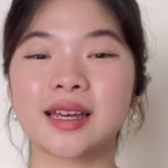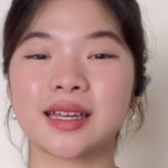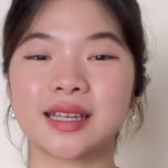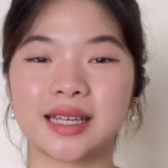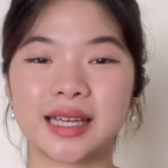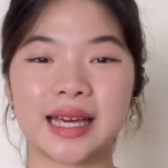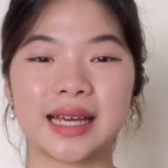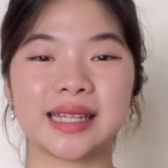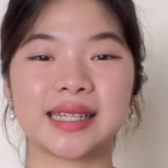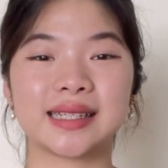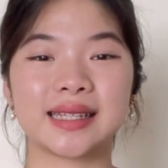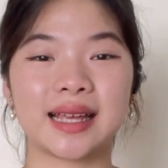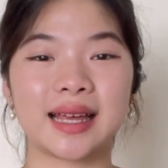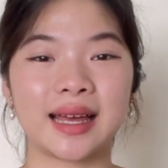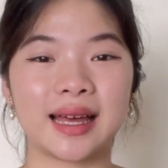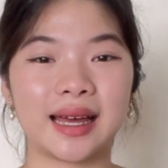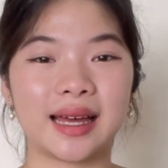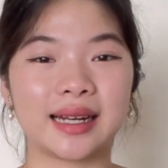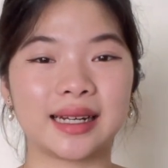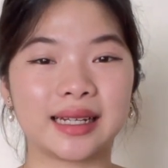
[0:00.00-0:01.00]
Yes,
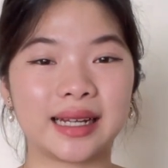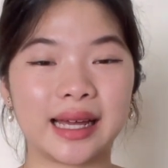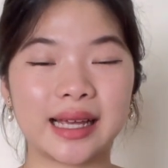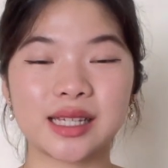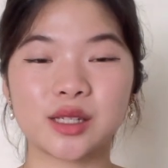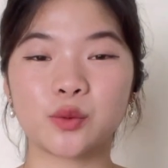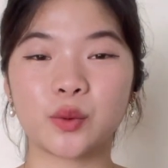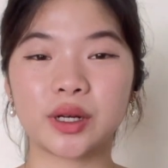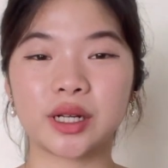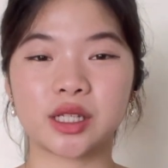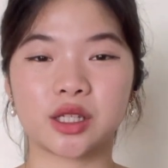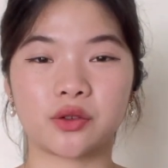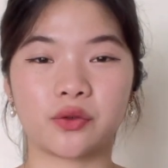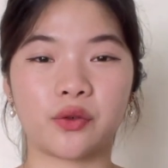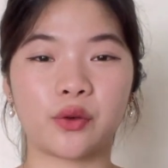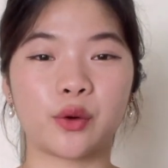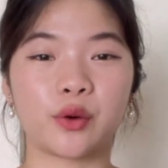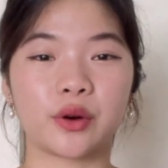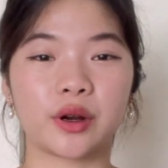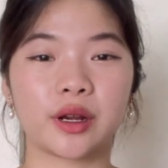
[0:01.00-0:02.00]
and that's what it's
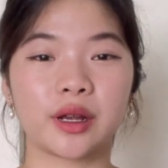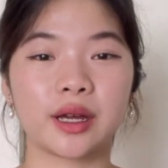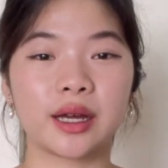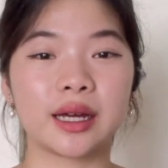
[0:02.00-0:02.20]
for.